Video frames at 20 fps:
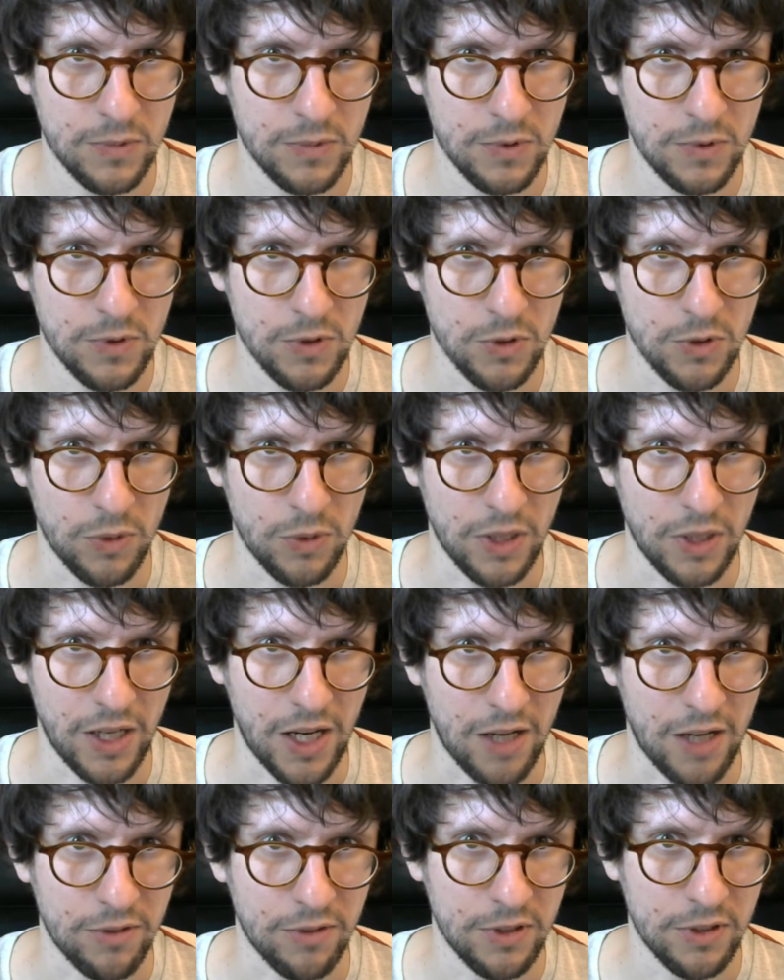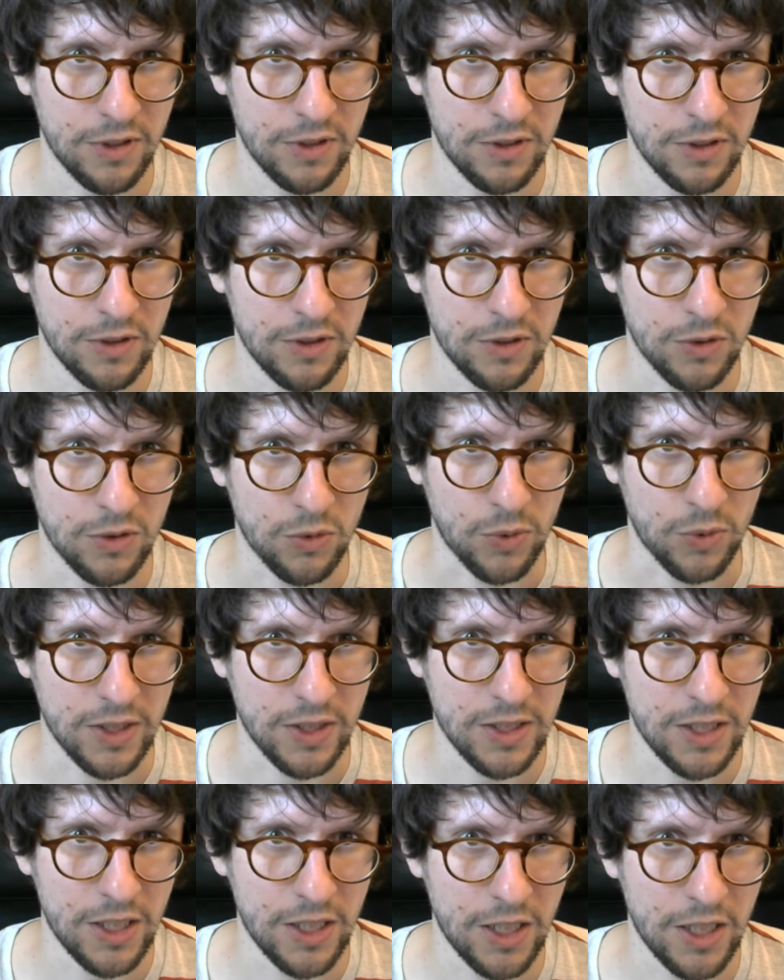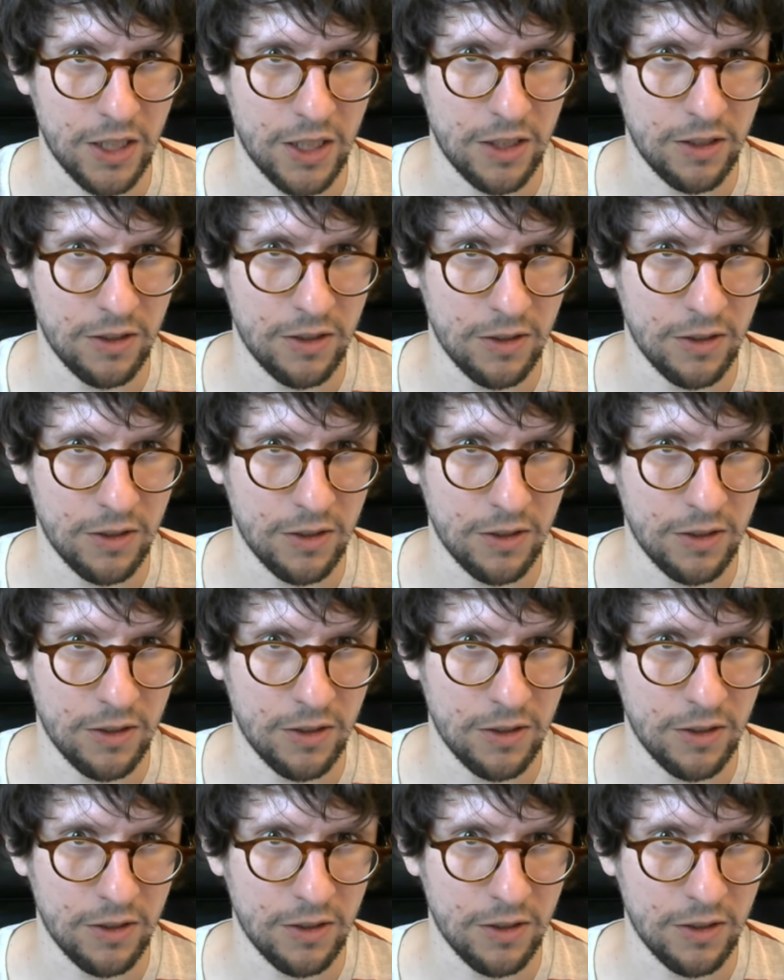So we'll have 20 here,